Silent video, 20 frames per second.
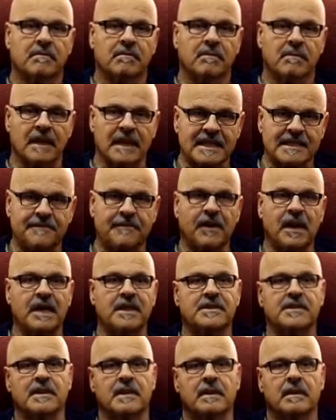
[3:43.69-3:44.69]
Let's
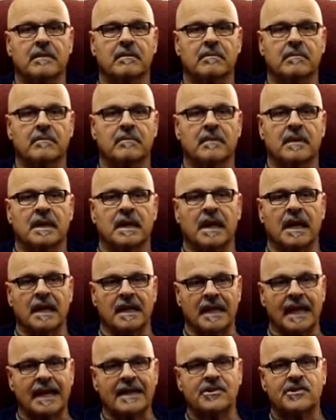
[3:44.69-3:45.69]
face it,
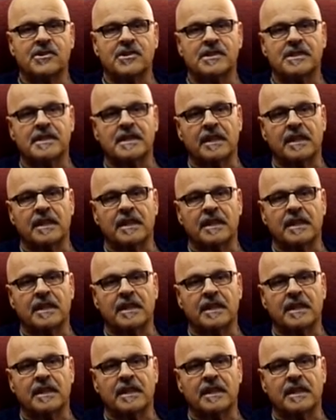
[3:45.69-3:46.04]
elections